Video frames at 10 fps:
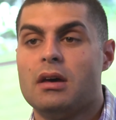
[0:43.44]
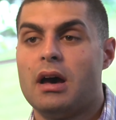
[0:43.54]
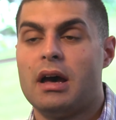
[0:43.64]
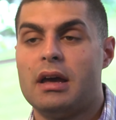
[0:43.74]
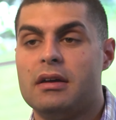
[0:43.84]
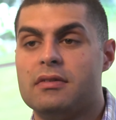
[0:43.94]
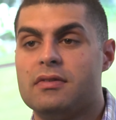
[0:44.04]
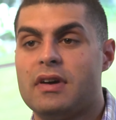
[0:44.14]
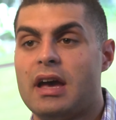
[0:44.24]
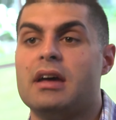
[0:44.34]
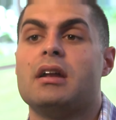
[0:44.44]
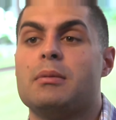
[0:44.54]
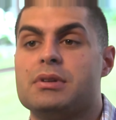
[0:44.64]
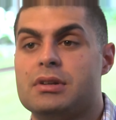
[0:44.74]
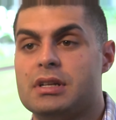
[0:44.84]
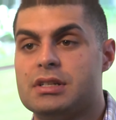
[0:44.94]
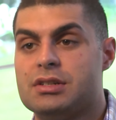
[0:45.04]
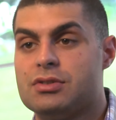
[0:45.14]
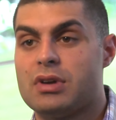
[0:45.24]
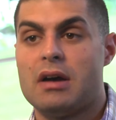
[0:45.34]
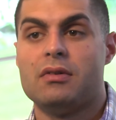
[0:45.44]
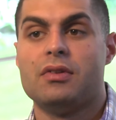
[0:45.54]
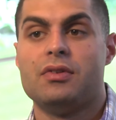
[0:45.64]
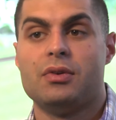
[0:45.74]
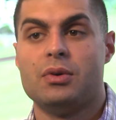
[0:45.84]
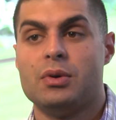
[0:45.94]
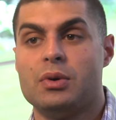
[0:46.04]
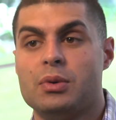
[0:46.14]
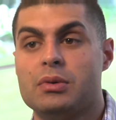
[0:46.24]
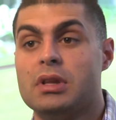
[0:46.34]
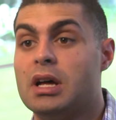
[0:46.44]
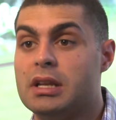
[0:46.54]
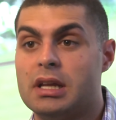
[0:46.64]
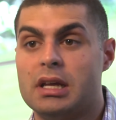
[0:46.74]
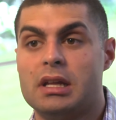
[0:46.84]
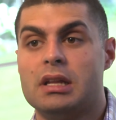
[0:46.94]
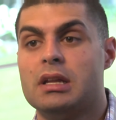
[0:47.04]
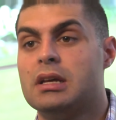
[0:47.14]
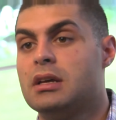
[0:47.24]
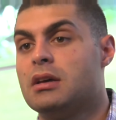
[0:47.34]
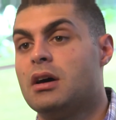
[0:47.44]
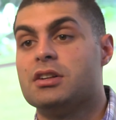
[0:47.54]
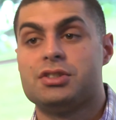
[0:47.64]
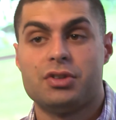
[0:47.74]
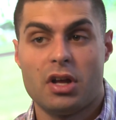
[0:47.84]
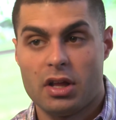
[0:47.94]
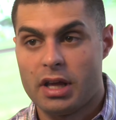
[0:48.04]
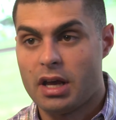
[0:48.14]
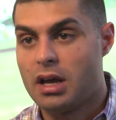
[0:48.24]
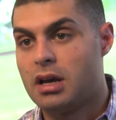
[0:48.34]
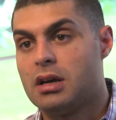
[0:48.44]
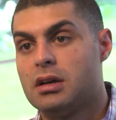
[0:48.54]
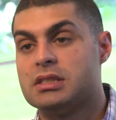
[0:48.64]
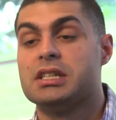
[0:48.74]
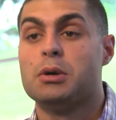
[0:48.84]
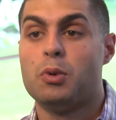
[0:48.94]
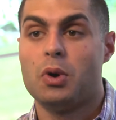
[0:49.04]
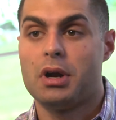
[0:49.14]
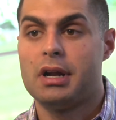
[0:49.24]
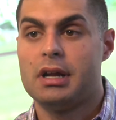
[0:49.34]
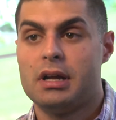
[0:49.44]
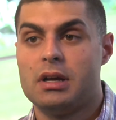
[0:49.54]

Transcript: I've had opportunities to travel to London, Australia, Singapore.